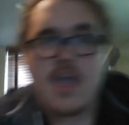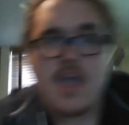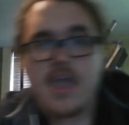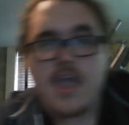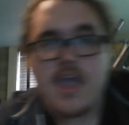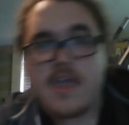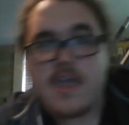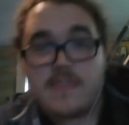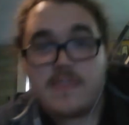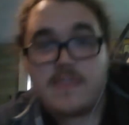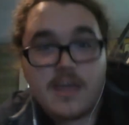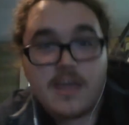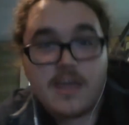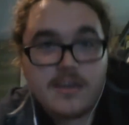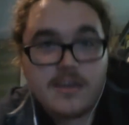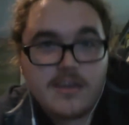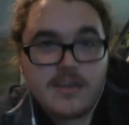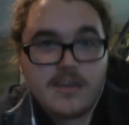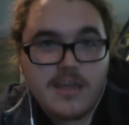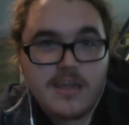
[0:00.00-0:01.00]
and
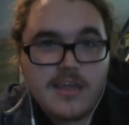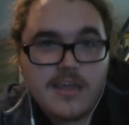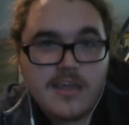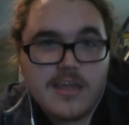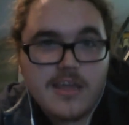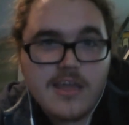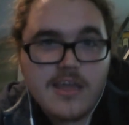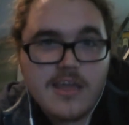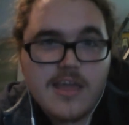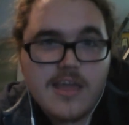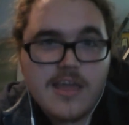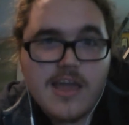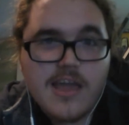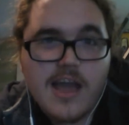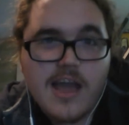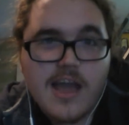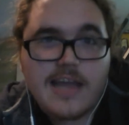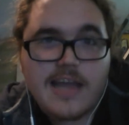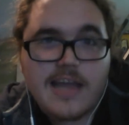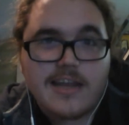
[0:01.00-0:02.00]
then
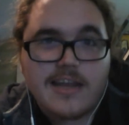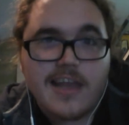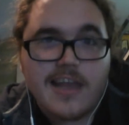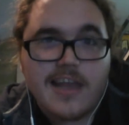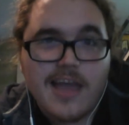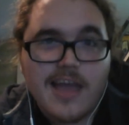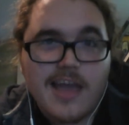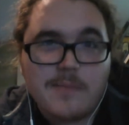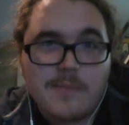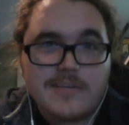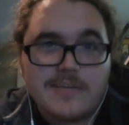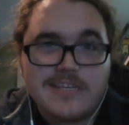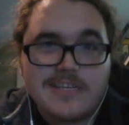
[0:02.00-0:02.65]
I climbed